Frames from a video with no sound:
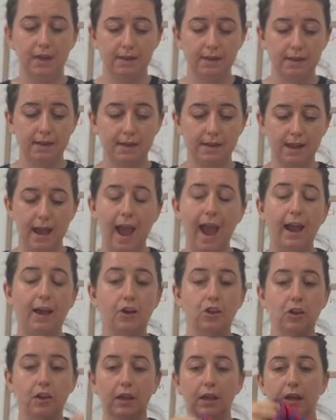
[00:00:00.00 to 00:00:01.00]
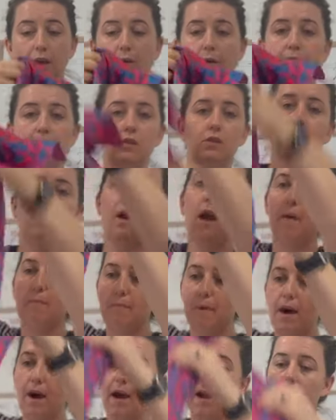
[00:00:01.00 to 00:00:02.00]
This is actually going to a
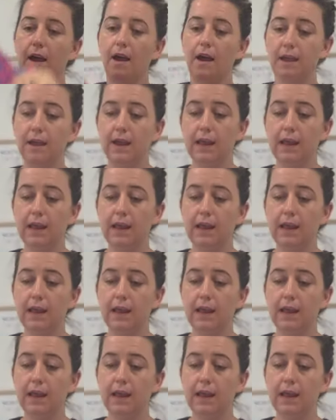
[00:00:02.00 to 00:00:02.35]
buyer